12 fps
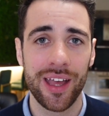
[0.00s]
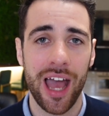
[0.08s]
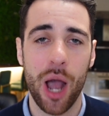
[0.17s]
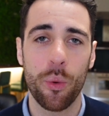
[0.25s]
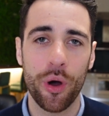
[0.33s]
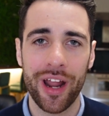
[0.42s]

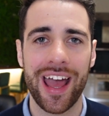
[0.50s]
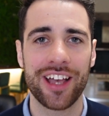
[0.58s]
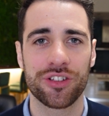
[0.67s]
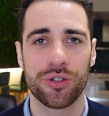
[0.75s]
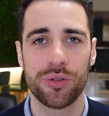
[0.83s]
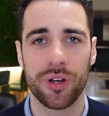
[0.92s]
I want to
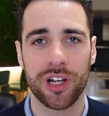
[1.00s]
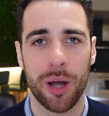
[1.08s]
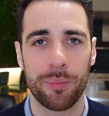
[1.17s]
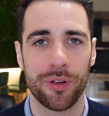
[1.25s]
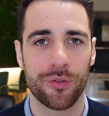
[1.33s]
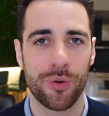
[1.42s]
ask you a
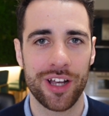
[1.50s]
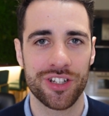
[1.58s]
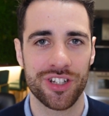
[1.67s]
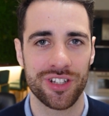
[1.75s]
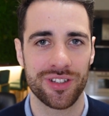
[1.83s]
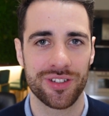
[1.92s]
couple of
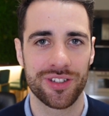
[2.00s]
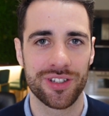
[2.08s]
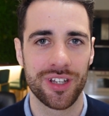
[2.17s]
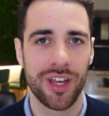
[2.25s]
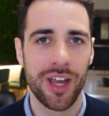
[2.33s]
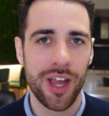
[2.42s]

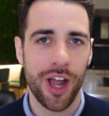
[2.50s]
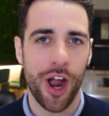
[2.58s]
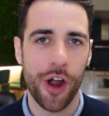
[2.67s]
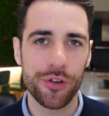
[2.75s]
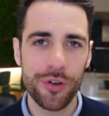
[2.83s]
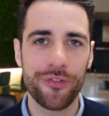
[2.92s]
questions.
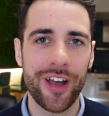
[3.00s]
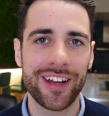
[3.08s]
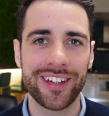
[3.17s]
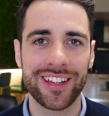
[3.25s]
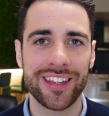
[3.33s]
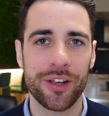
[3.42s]
Are you
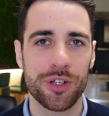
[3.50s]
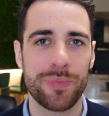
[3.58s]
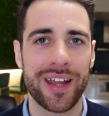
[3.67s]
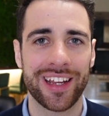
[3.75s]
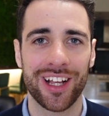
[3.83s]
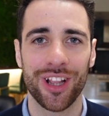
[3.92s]
finding that you're
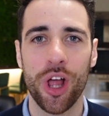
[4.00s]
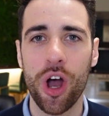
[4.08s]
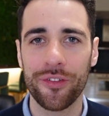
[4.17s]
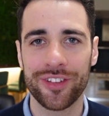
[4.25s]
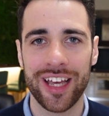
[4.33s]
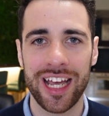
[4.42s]
spending a
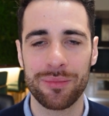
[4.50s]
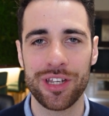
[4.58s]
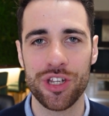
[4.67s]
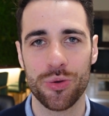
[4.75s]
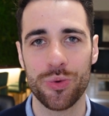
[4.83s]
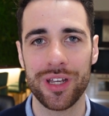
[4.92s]
lot of time
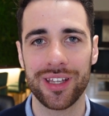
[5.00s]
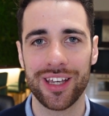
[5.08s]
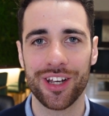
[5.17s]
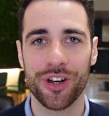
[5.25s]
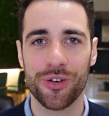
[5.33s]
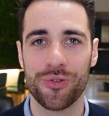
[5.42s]
each
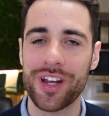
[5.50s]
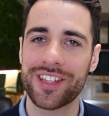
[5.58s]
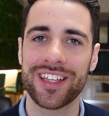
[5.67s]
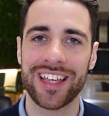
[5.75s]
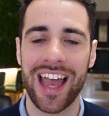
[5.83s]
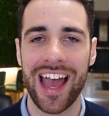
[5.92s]
week
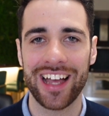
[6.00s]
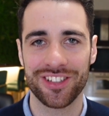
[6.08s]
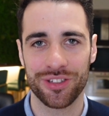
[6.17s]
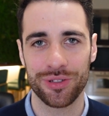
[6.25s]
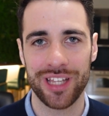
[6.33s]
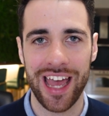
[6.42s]
creating
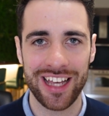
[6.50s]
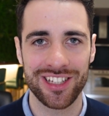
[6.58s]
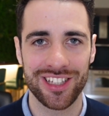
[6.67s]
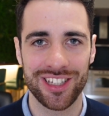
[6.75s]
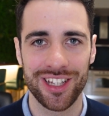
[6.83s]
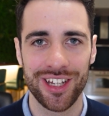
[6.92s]
ads to
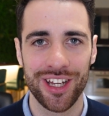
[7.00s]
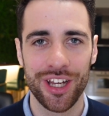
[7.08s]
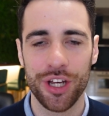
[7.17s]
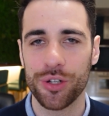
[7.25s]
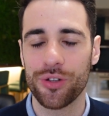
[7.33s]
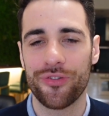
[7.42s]
test?
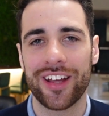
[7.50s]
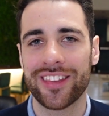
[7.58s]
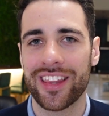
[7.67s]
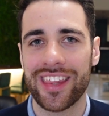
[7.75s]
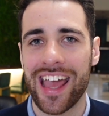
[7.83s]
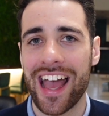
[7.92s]
Do you find
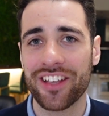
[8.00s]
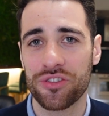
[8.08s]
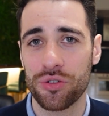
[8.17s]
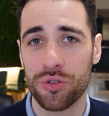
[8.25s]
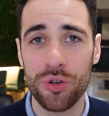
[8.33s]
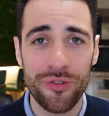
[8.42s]
that the ads
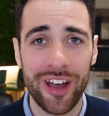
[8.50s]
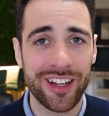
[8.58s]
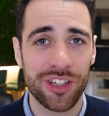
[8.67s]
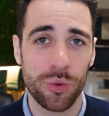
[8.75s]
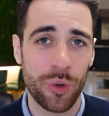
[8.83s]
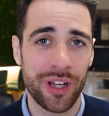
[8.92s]
you do
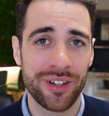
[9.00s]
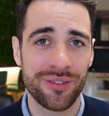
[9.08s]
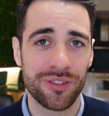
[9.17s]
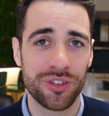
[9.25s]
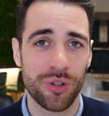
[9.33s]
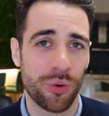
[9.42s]
find to
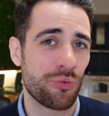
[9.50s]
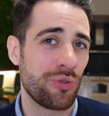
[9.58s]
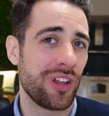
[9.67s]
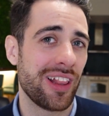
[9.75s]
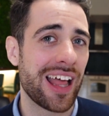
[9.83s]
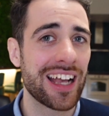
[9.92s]
win don't
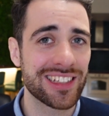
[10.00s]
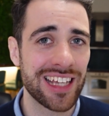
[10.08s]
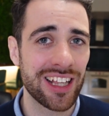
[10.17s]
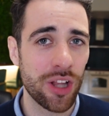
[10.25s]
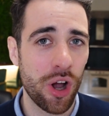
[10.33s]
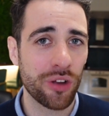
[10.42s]
really last
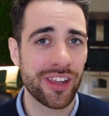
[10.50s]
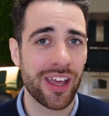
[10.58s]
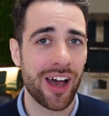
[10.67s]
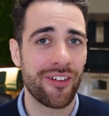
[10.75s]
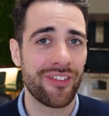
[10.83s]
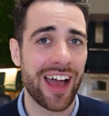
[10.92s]
that long? They
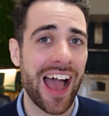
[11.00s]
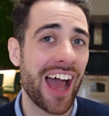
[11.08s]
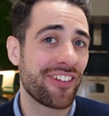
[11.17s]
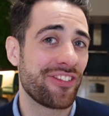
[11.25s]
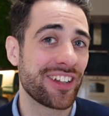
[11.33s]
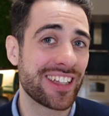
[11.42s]
have
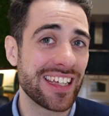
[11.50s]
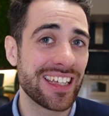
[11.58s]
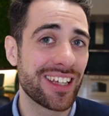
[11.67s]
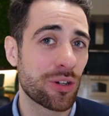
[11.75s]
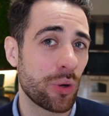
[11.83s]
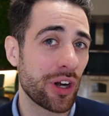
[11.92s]
ad
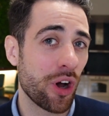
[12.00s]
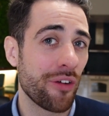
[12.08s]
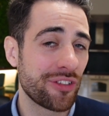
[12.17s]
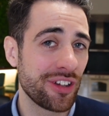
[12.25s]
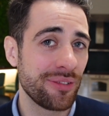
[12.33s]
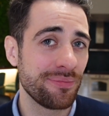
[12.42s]
fatigue quite
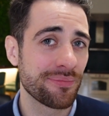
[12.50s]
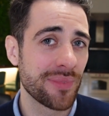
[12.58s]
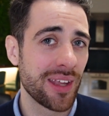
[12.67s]
often?